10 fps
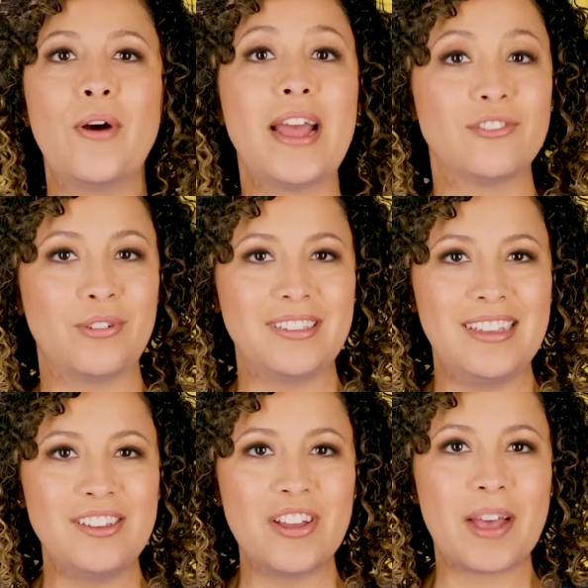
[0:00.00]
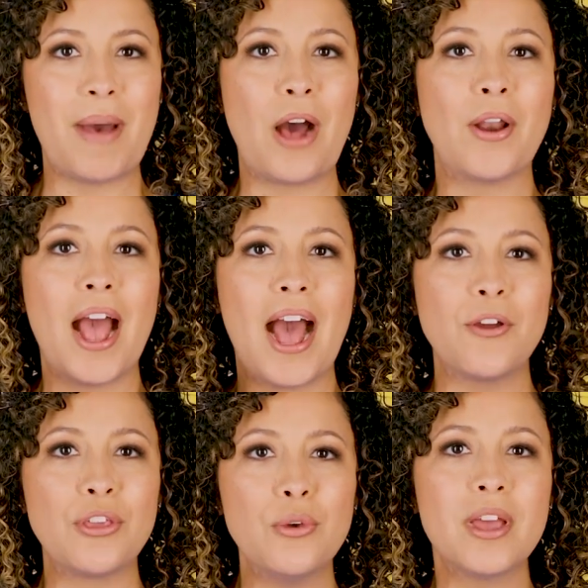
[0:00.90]
and strategic about how
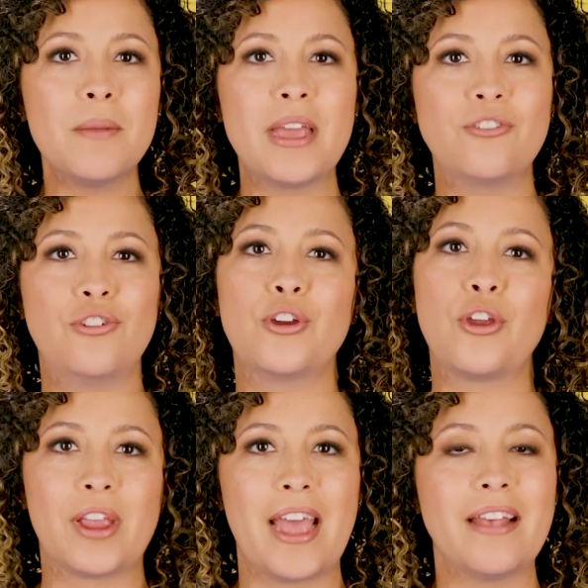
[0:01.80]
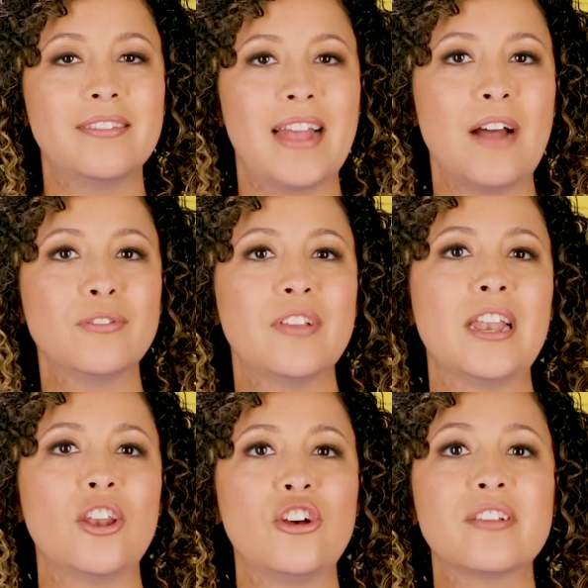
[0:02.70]
you can make sure your guest sounds
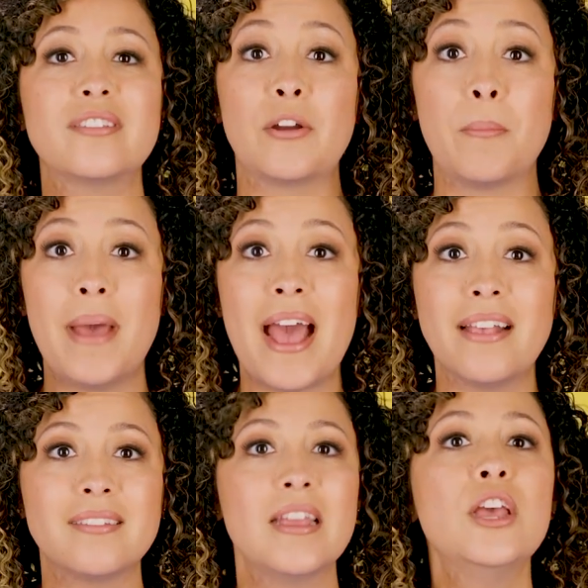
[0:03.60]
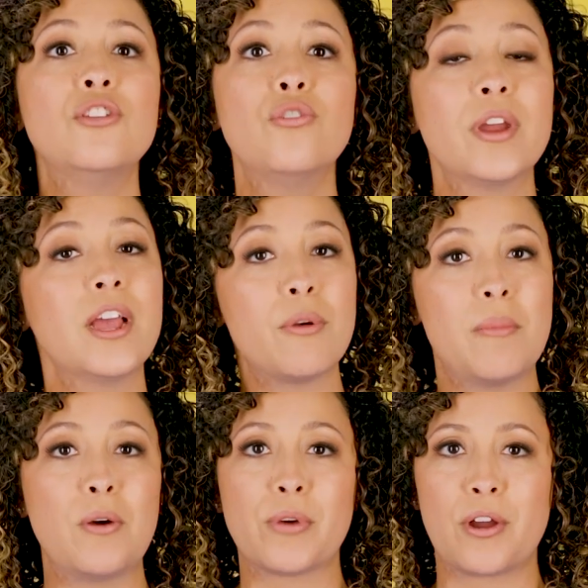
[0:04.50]
and looks their best during a
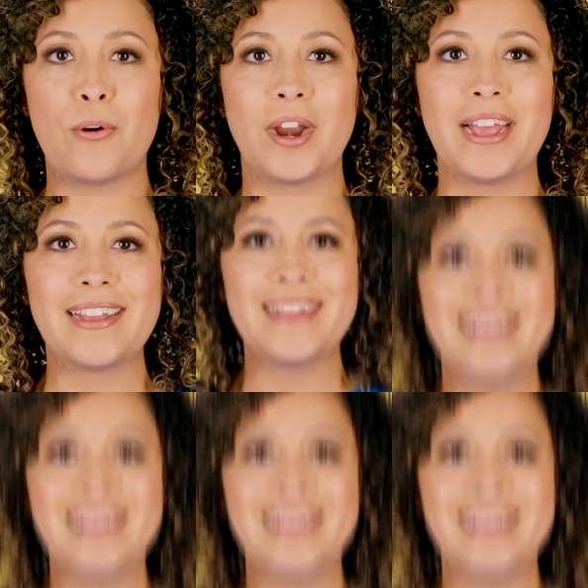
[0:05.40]
remote recording.